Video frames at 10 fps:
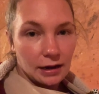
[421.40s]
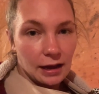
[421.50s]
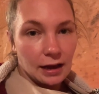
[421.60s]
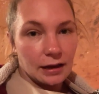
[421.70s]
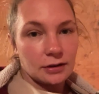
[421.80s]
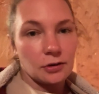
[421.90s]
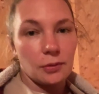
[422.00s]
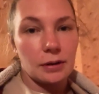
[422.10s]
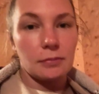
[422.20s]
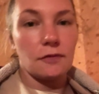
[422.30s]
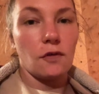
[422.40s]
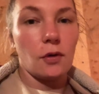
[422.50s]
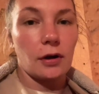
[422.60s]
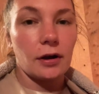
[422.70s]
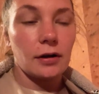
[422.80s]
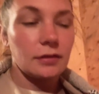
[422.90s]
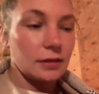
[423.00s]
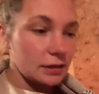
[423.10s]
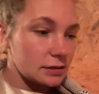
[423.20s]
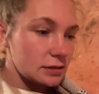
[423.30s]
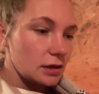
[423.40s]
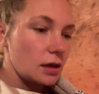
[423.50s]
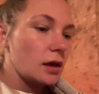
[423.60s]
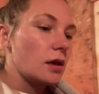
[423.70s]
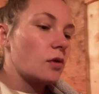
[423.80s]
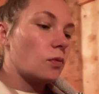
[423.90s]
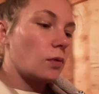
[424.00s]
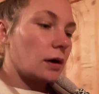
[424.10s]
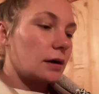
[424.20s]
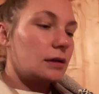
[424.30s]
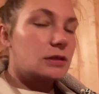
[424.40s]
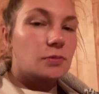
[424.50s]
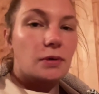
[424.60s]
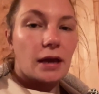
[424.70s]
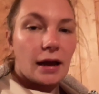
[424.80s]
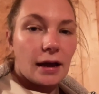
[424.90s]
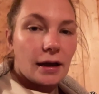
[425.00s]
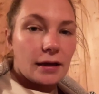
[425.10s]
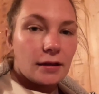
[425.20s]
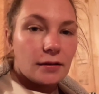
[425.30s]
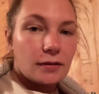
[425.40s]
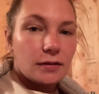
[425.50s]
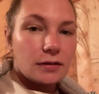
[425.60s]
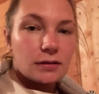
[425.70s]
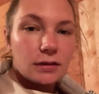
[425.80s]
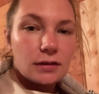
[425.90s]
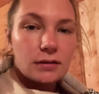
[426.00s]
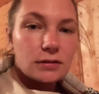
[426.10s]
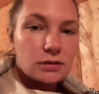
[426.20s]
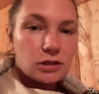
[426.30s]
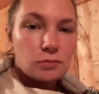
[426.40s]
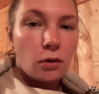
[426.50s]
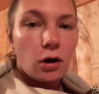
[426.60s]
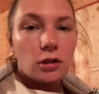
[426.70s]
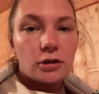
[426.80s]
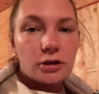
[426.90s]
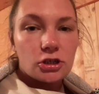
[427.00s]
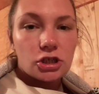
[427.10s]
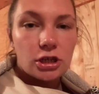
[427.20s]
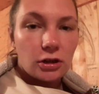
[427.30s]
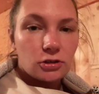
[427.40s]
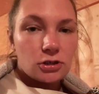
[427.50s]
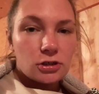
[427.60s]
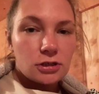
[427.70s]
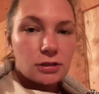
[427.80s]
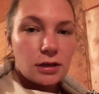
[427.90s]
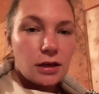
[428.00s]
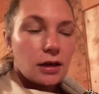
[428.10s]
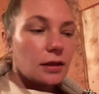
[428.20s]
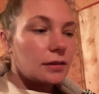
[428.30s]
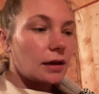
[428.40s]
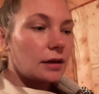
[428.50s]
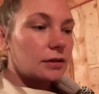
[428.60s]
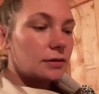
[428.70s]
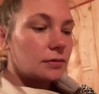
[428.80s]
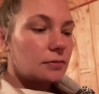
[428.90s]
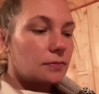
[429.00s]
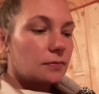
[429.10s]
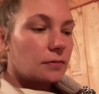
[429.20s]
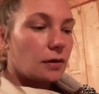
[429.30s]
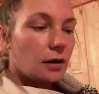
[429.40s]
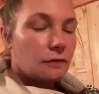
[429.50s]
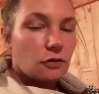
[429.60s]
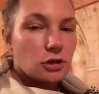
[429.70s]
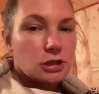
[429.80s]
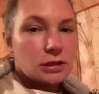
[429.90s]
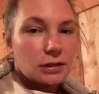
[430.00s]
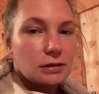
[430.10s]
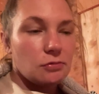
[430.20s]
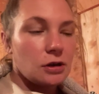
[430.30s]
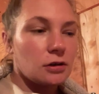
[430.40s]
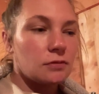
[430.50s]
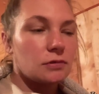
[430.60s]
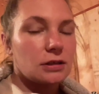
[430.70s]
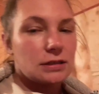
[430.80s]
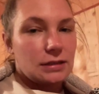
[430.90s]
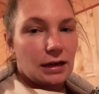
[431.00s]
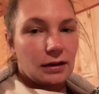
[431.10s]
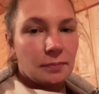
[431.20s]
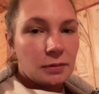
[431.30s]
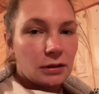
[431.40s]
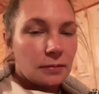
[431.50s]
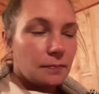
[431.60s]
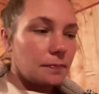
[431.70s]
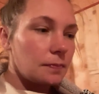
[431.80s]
of had going before this was we had smaller shelters that unfortunately we couldn't really stand up in them.